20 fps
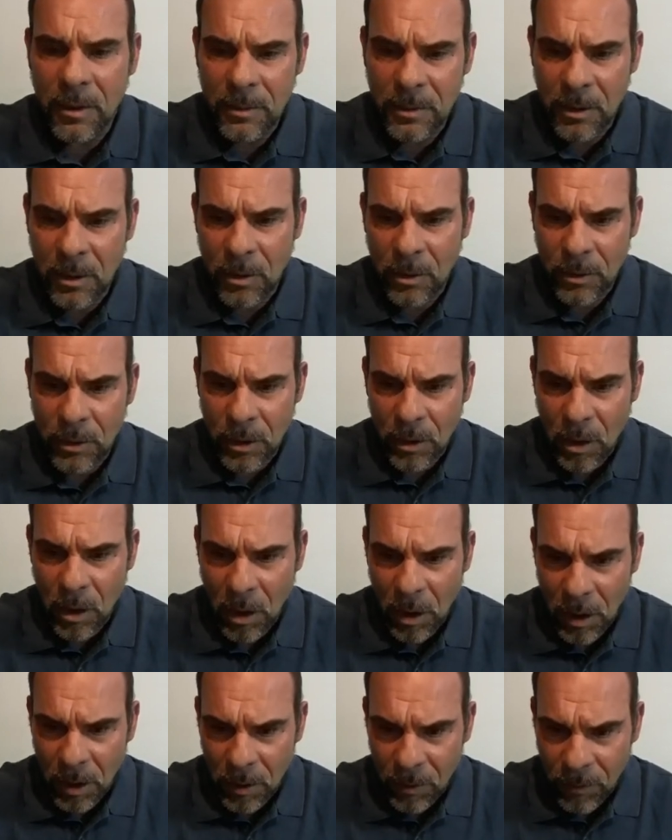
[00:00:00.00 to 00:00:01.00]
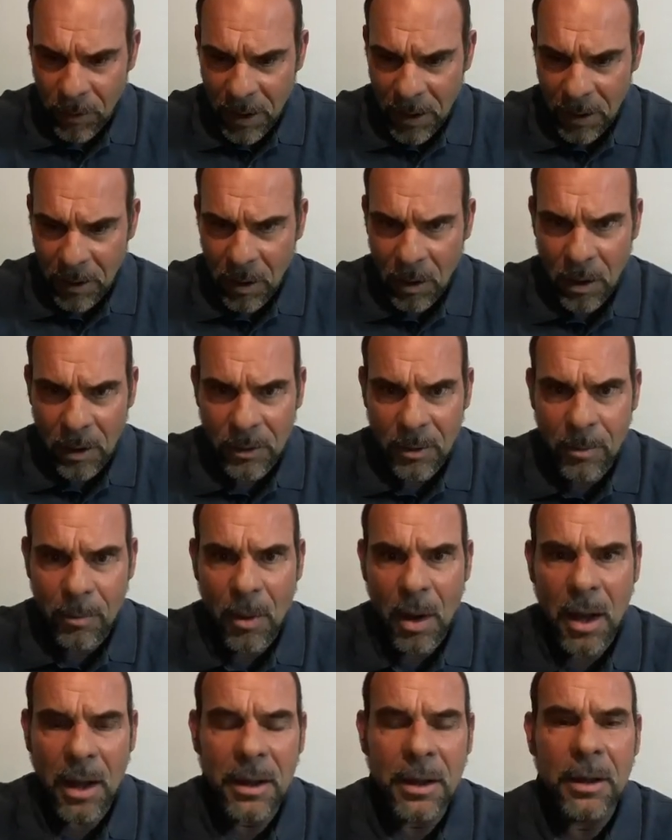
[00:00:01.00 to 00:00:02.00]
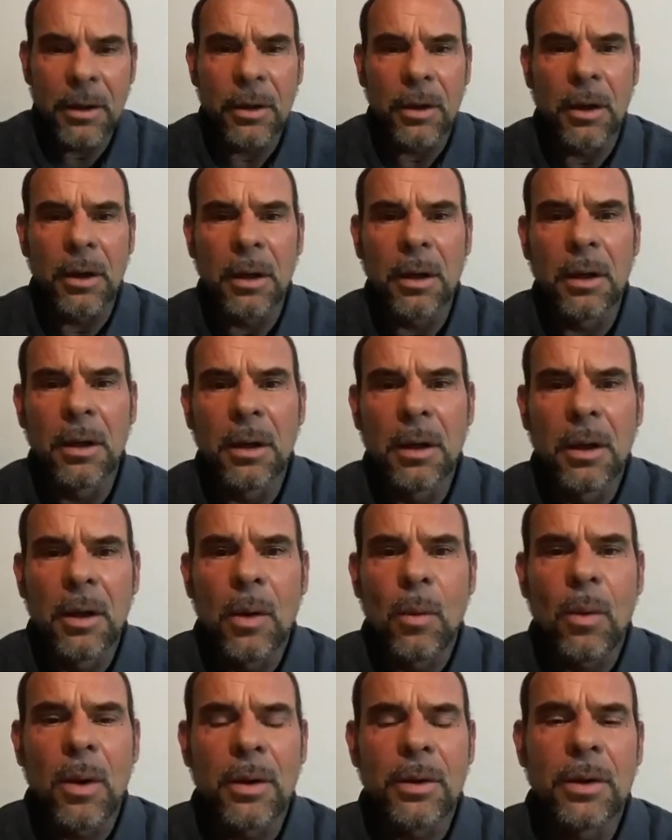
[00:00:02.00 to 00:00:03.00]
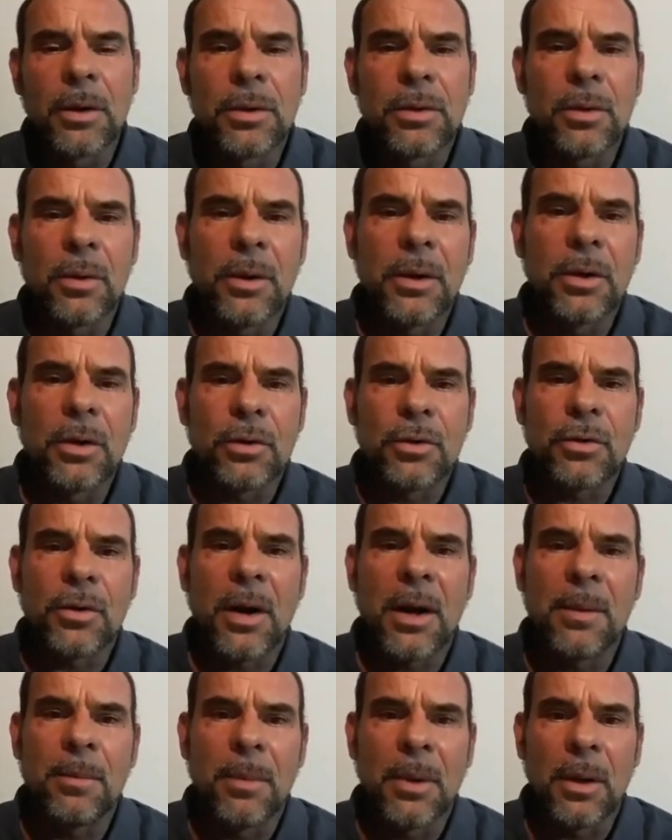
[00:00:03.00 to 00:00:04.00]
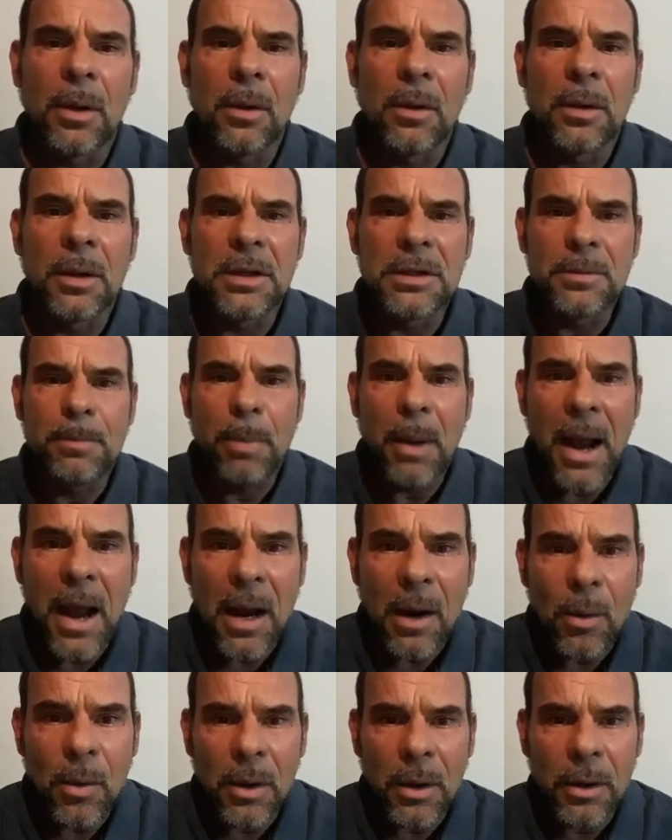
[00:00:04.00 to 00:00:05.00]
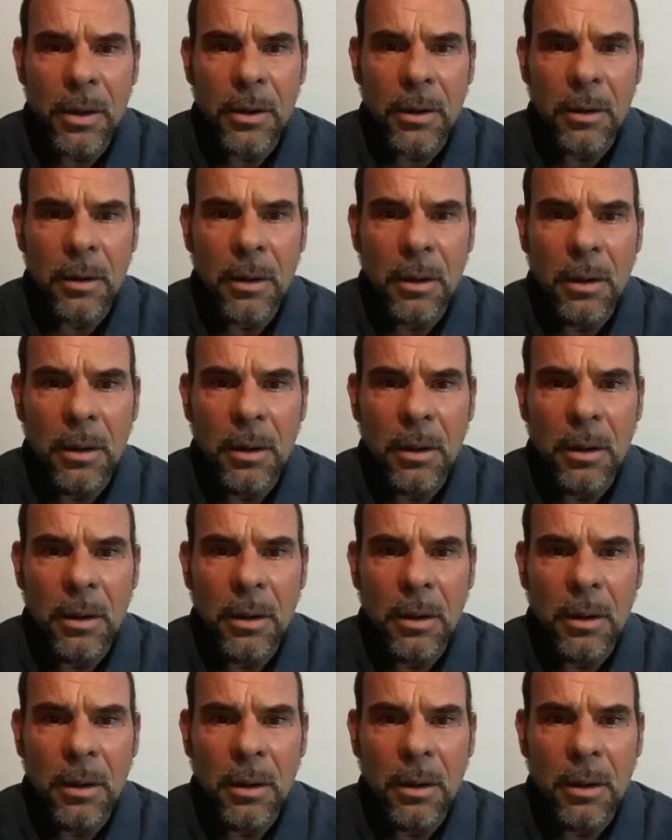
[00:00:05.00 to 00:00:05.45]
your heart rate on the monitor while you're doing your treadmill is backward.